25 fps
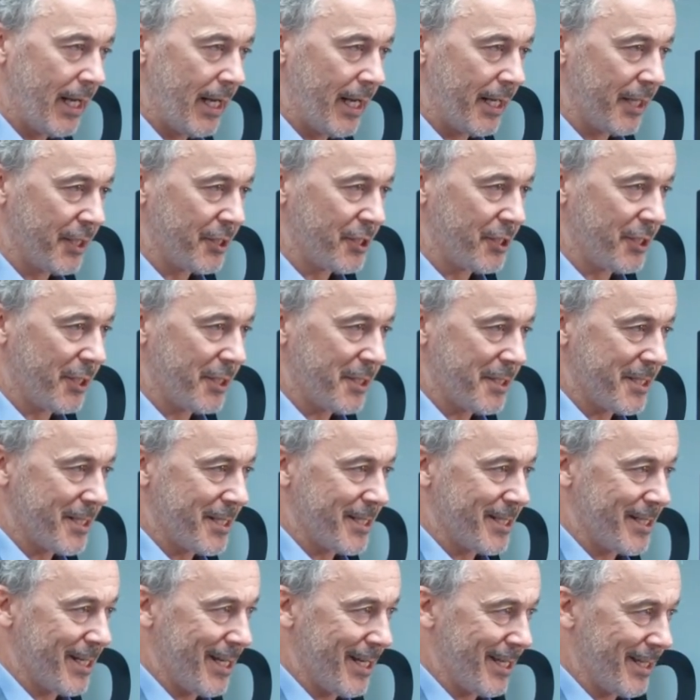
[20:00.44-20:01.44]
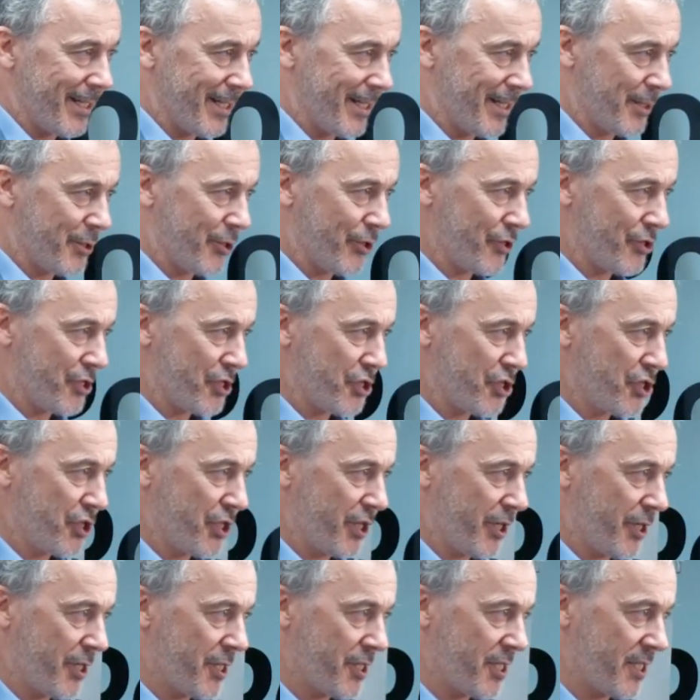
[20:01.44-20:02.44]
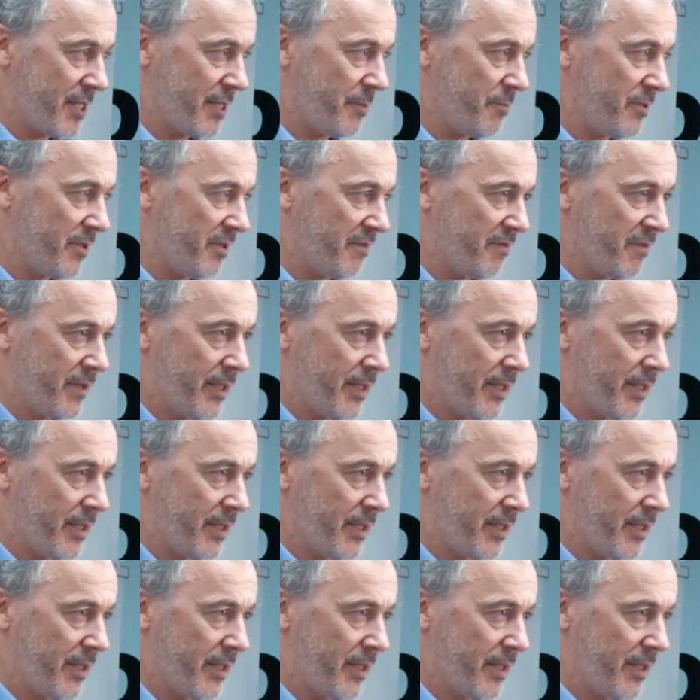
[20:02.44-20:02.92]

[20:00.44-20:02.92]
And it's not to say that it doesn't cherish liberal